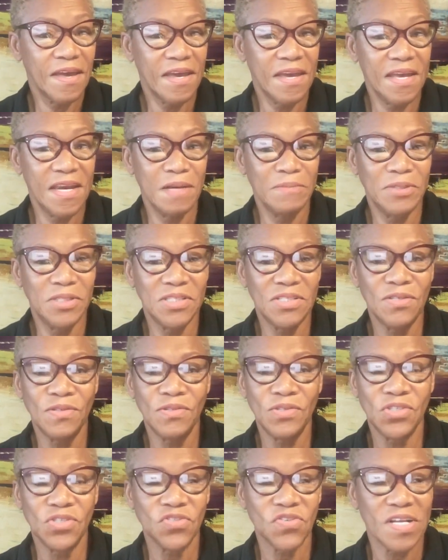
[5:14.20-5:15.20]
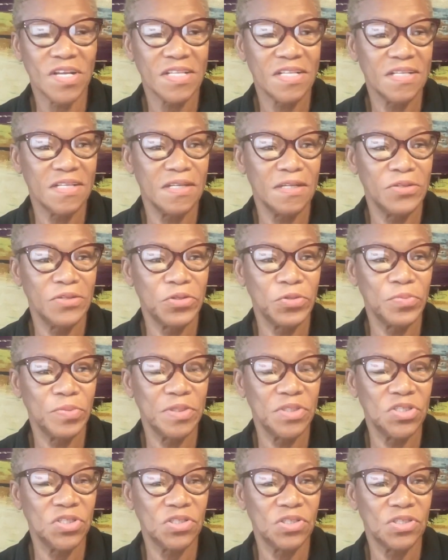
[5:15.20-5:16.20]
And I'm still struggling a little
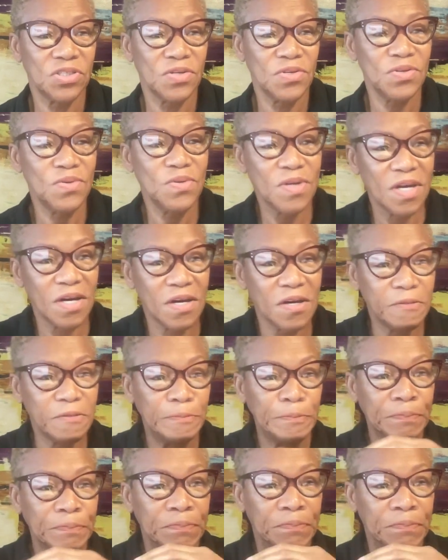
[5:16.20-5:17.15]
bit, just so you know.